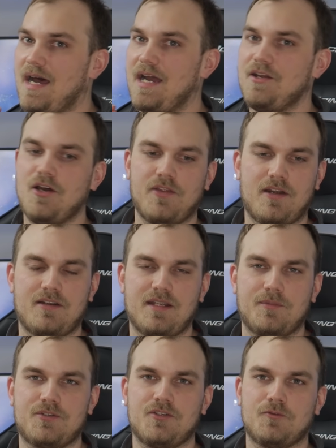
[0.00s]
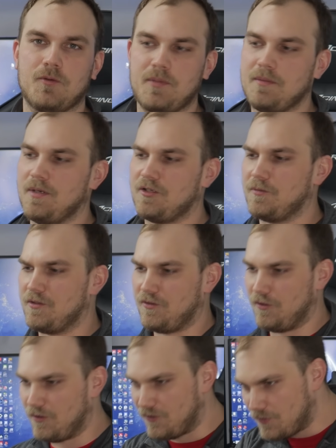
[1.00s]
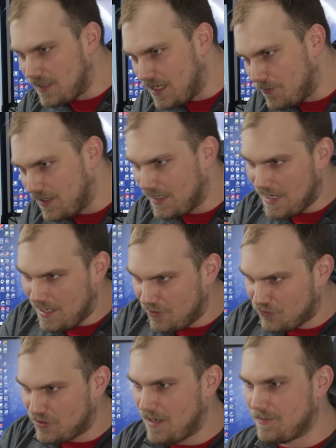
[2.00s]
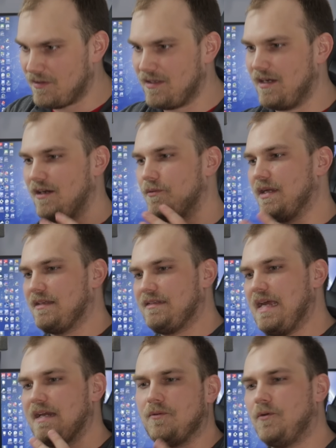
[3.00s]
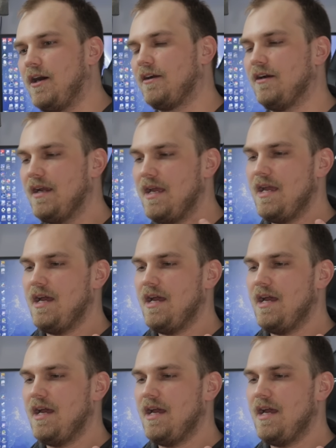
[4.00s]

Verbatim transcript: I know that our temperatures would be much, much lower because right now we got air trapped in there, we got stagnant water,